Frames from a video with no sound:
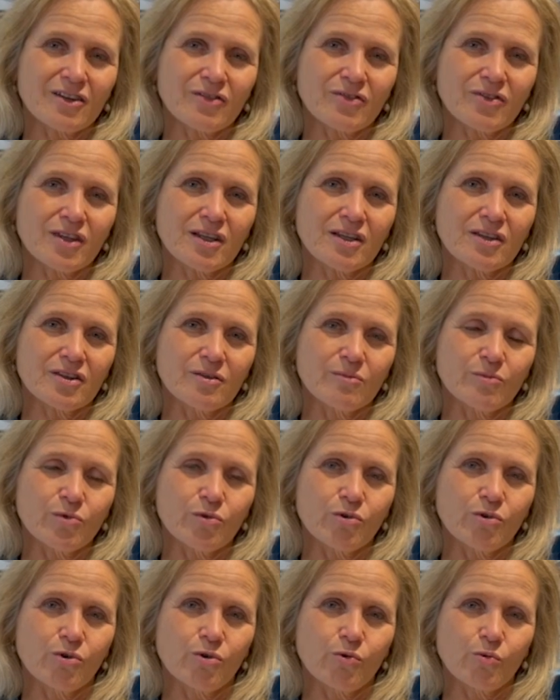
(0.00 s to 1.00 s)
think the
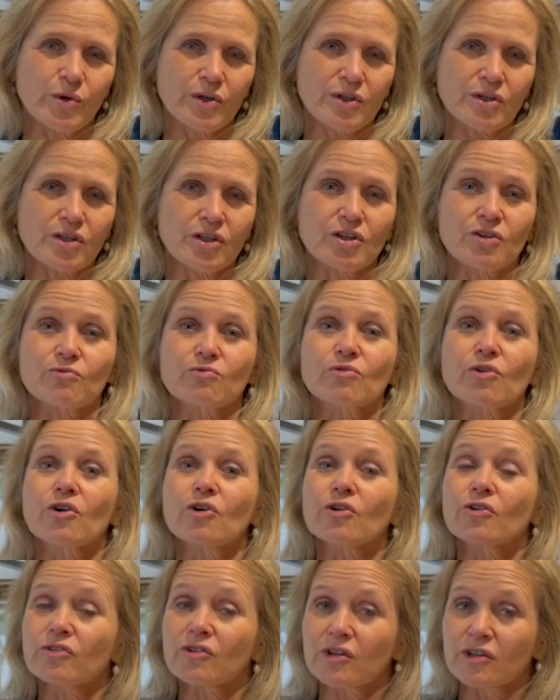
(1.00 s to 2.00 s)
more we can
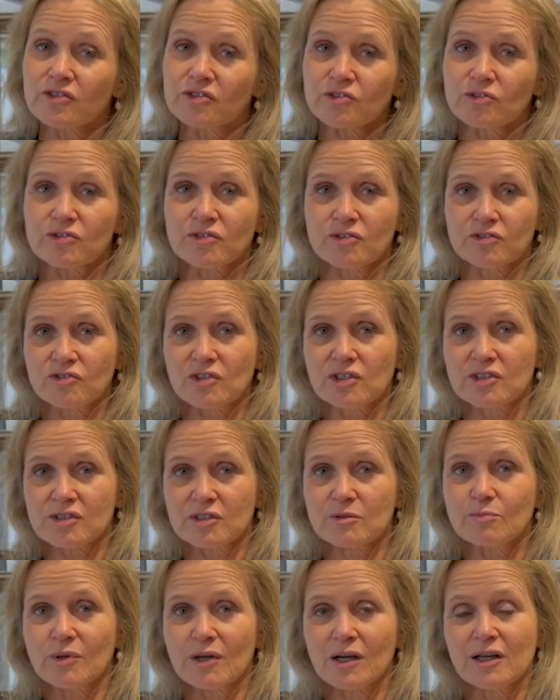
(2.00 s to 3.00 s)
grow those sorts of trusted
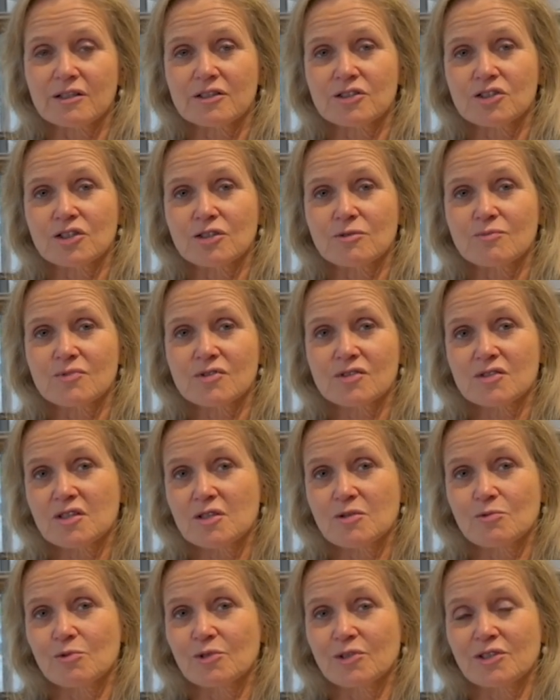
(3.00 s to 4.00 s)
partnerships, it
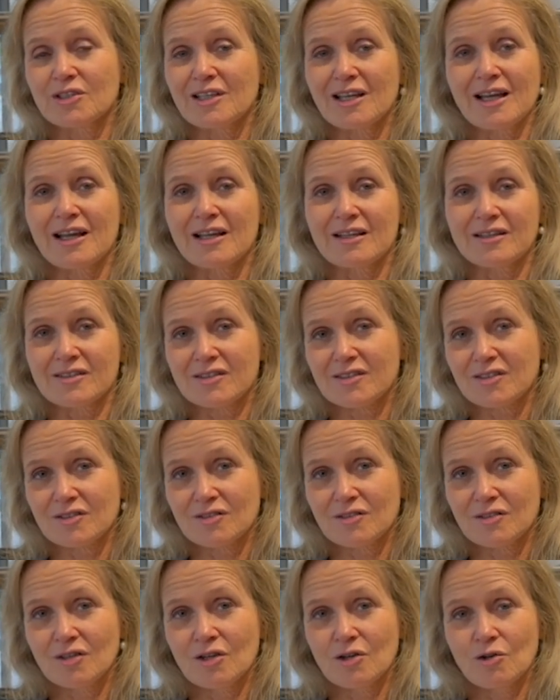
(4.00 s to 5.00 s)
will enhance
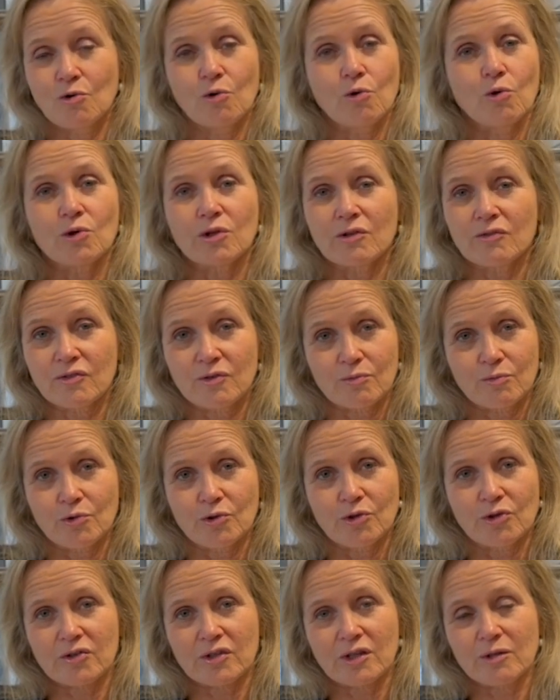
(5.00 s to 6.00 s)
all of the
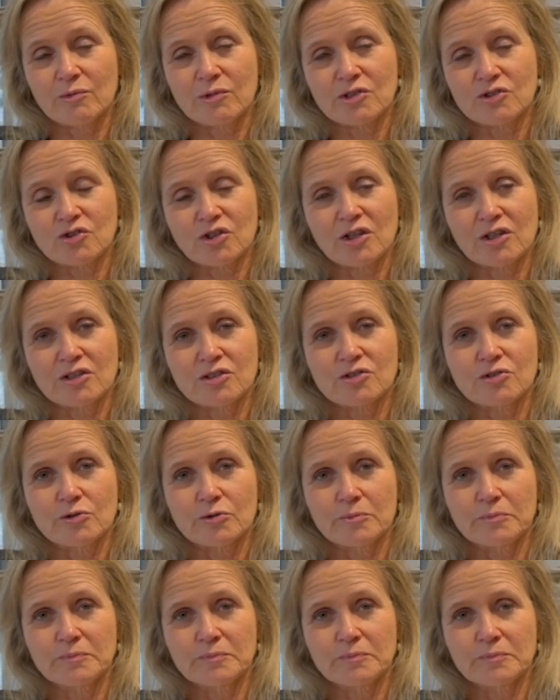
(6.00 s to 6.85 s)
work that we're trying to do.